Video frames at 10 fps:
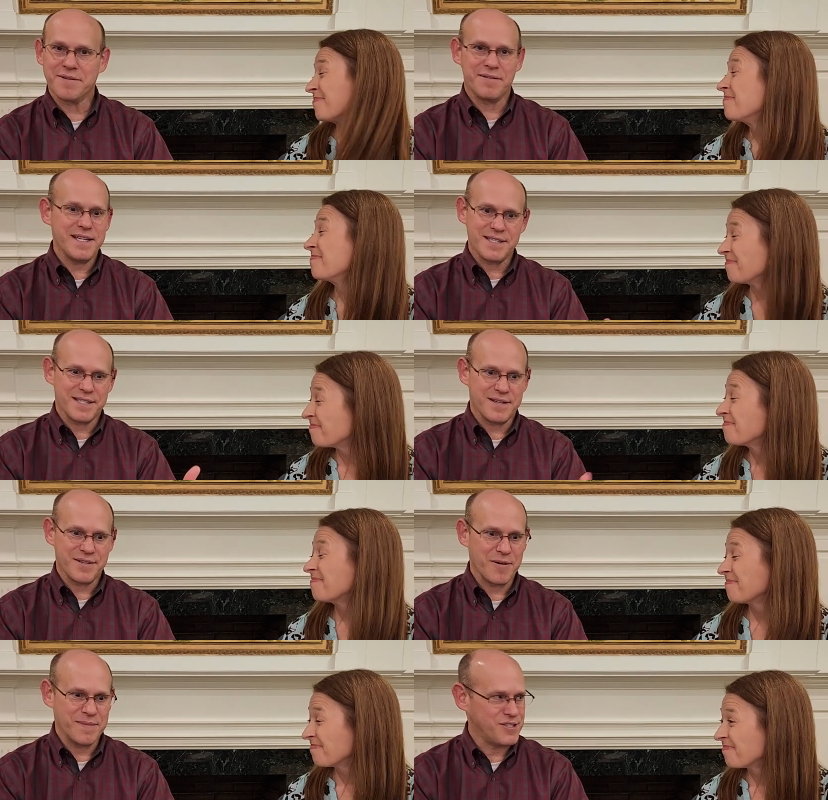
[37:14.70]
Speaker 1: there is. There's
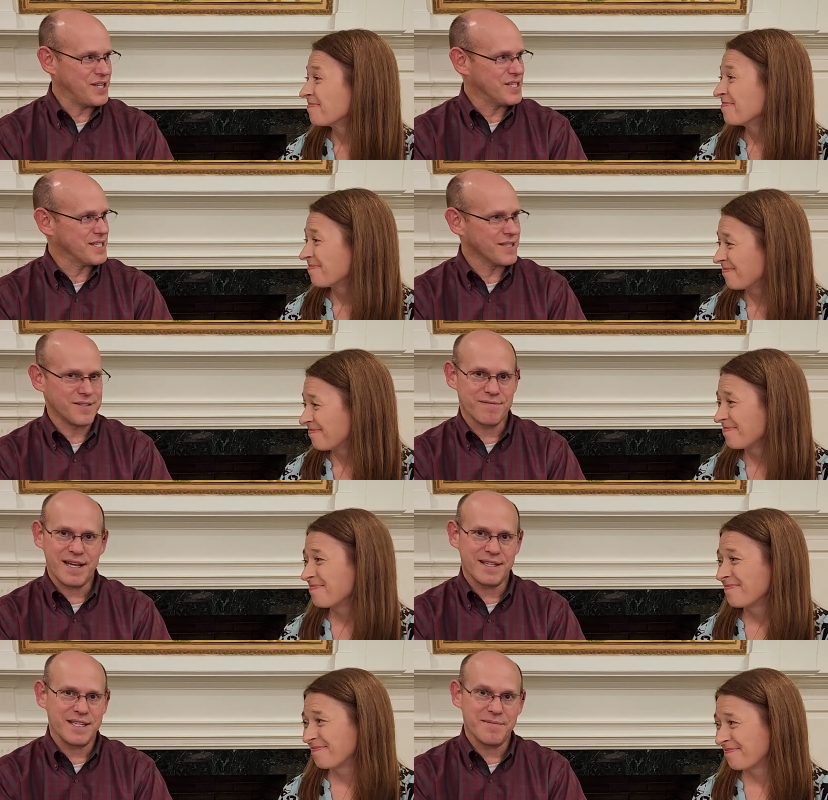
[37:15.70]
hope in Jesus. There's faith
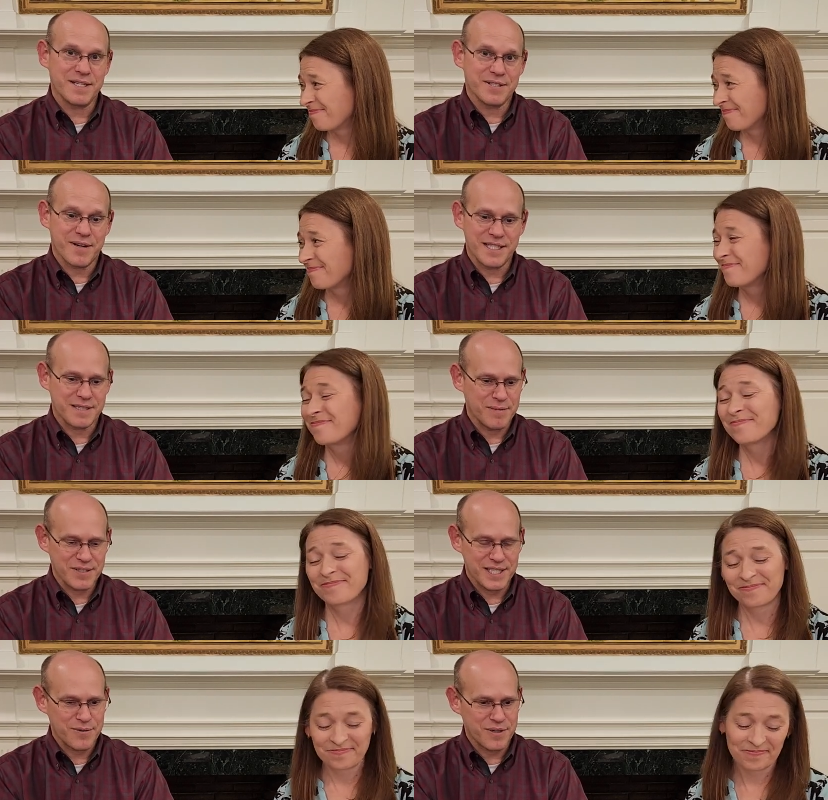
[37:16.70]
in Him and His grace and
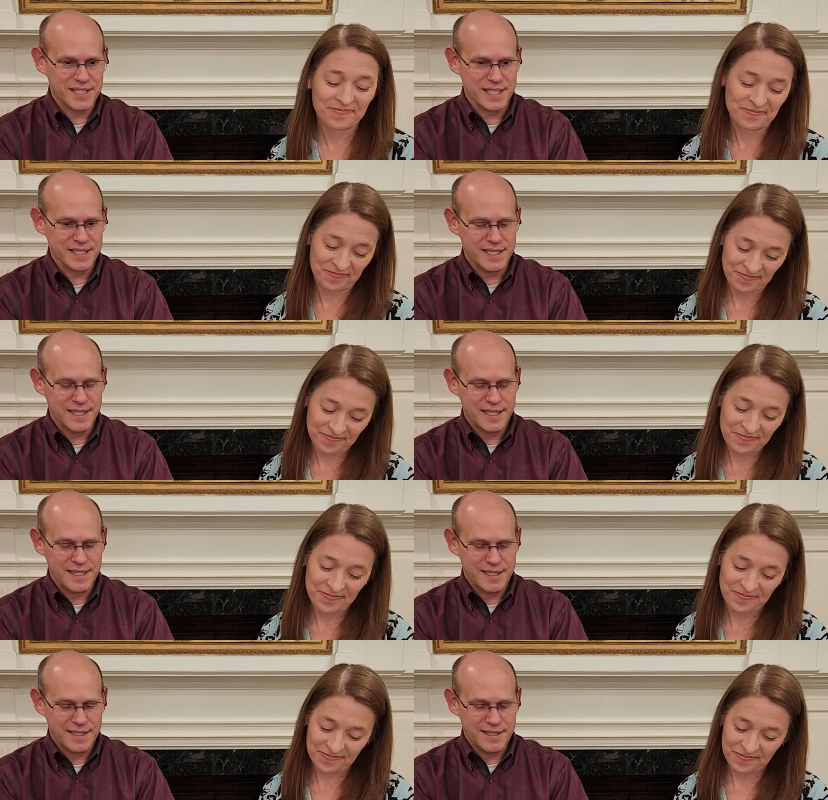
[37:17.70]
mercy towards us.
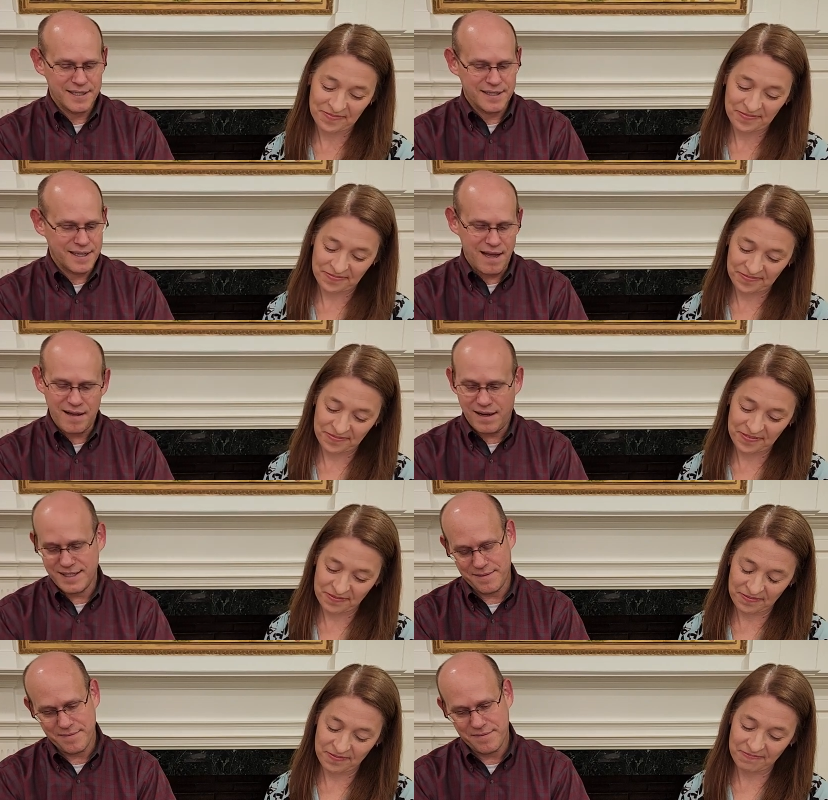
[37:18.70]
Yeah,
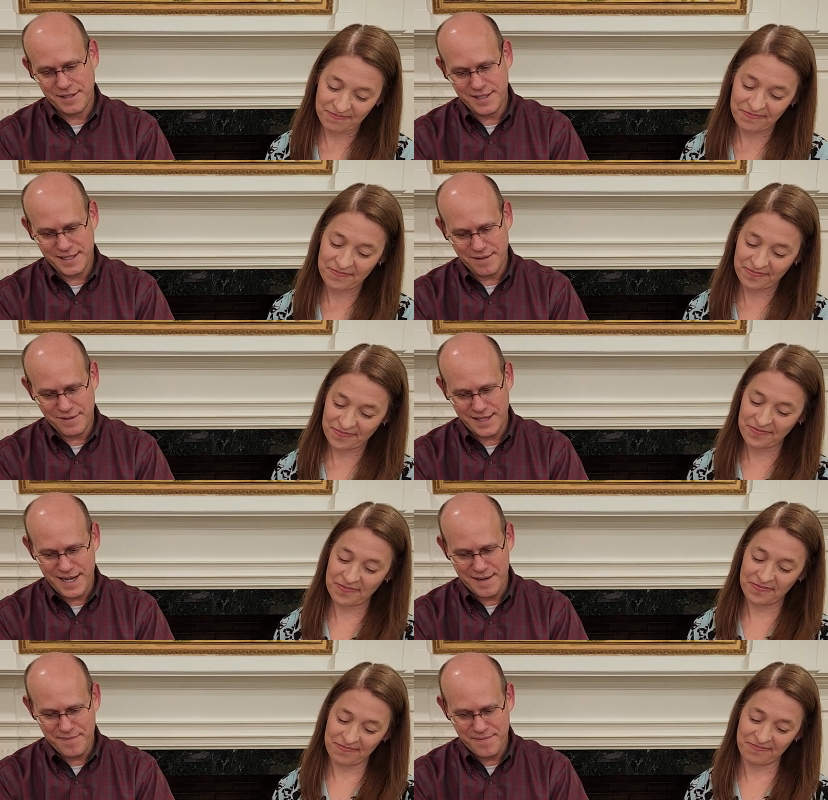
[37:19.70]
awesome. Good stuff
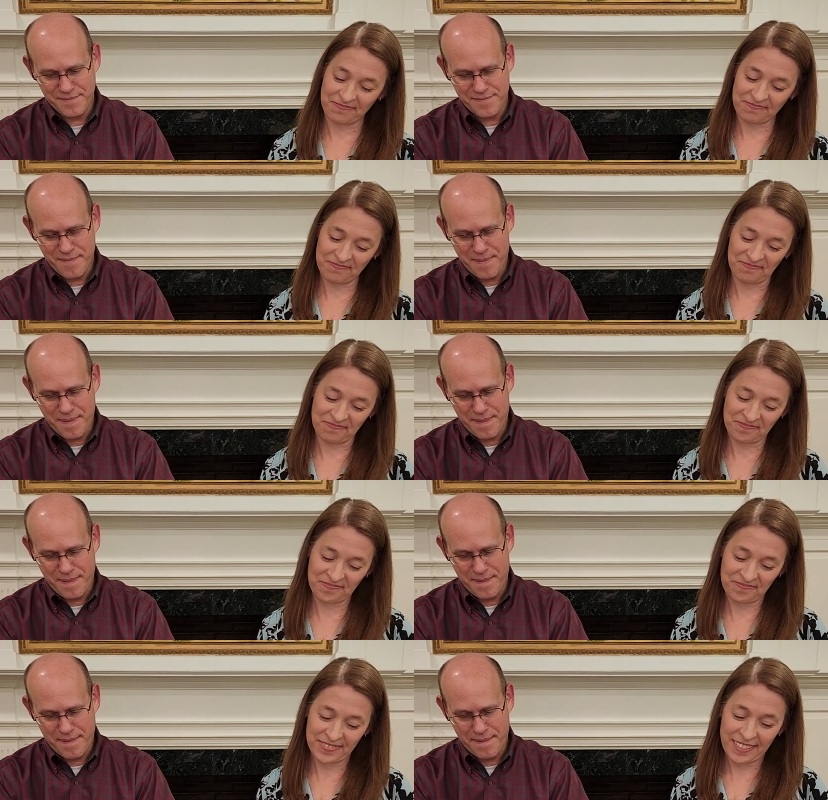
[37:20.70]
today.
Speaker 2: Mm-hmm.
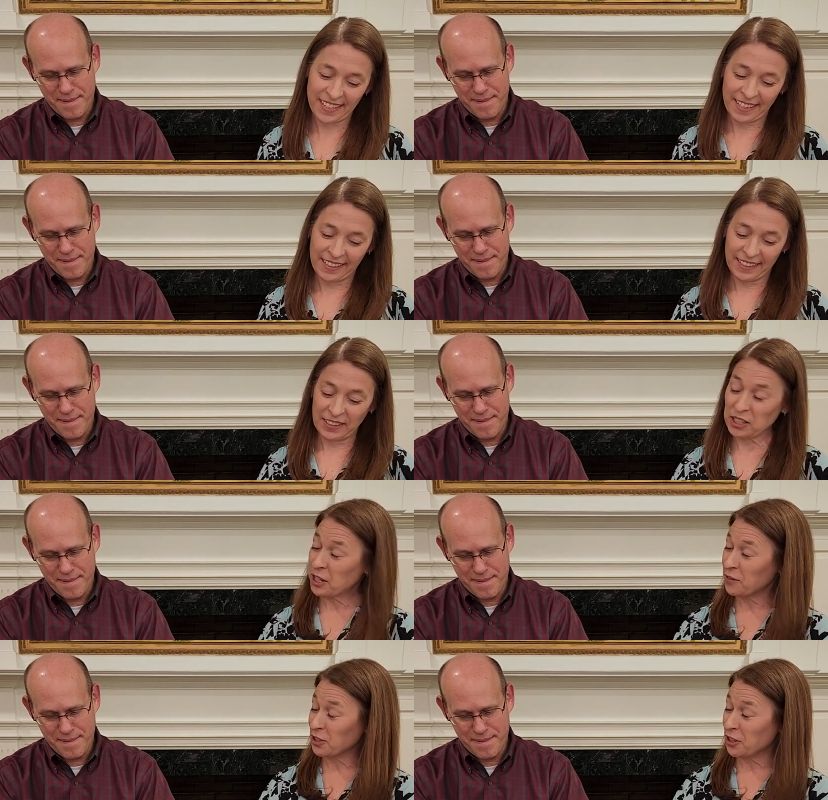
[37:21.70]

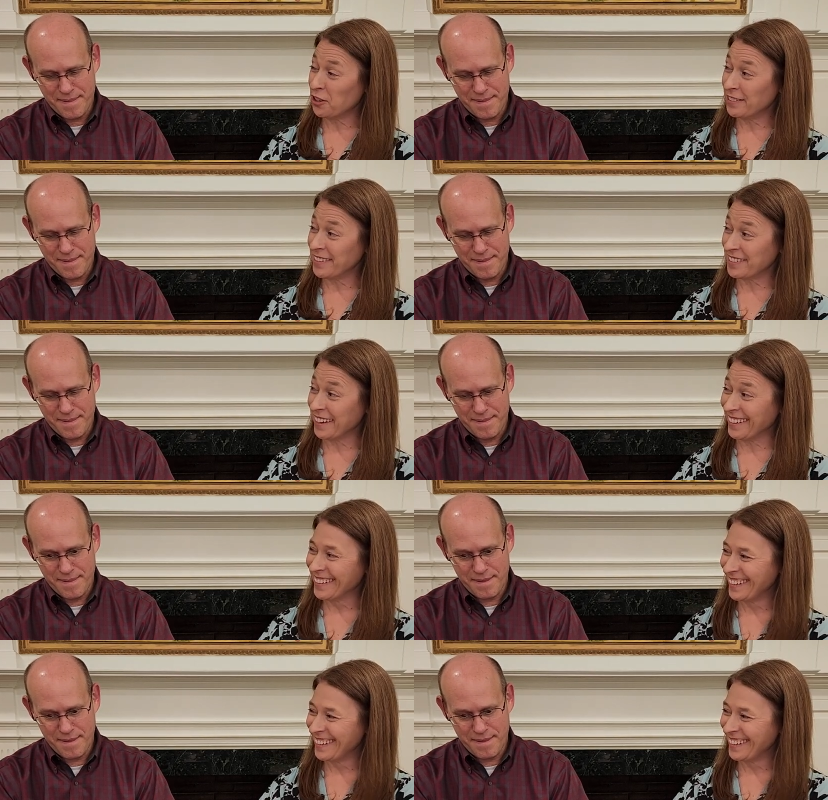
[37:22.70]
Covers it all, doesn't it?